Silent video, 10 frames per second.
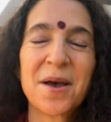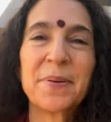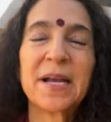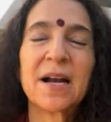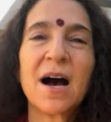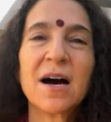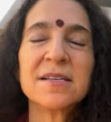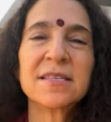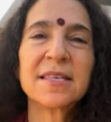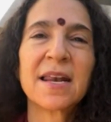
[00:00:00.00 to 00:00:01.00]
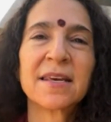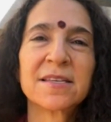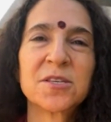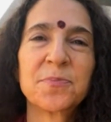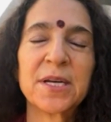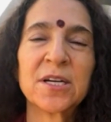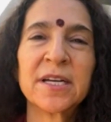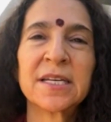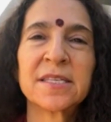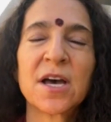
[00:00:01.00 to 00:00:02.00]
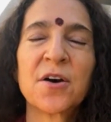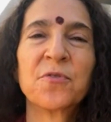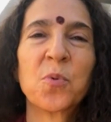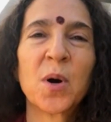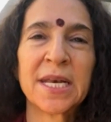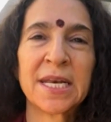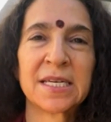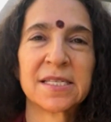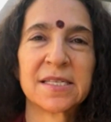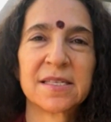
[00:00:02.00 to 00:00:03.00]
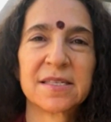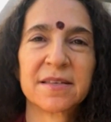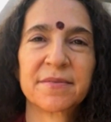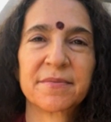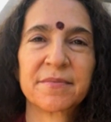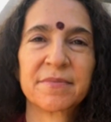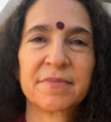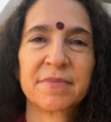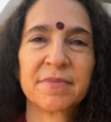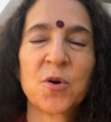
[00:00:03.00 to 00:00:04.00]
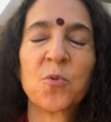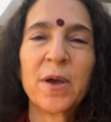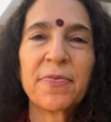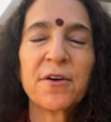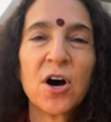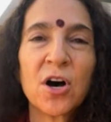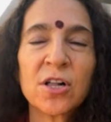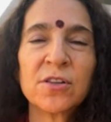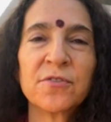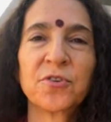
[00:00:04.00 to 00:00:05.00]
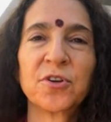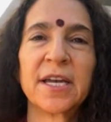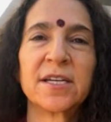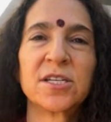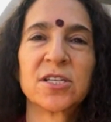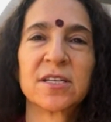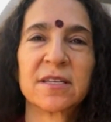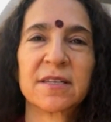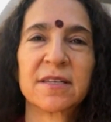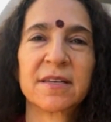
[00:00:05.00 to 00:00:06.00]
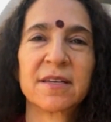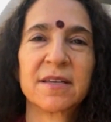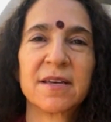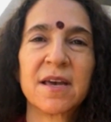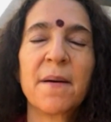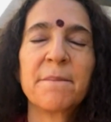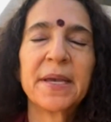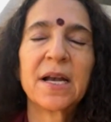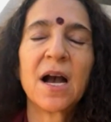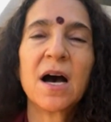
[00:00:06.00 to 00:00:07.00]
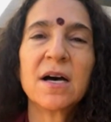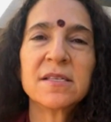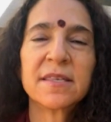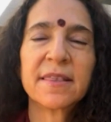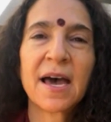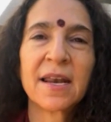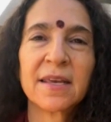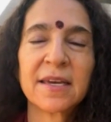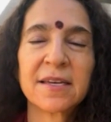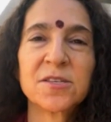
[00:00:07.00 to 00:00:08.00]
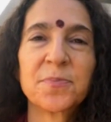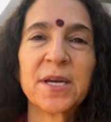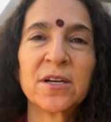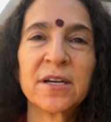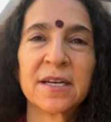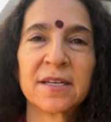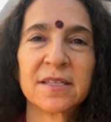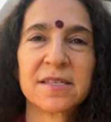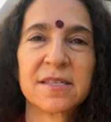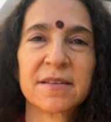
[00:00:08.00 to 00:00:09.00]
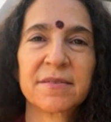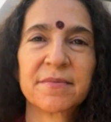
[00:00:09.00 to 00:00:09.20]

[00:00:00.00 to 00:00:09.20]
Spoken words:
Because that experience of oneness with all of creation, because that experience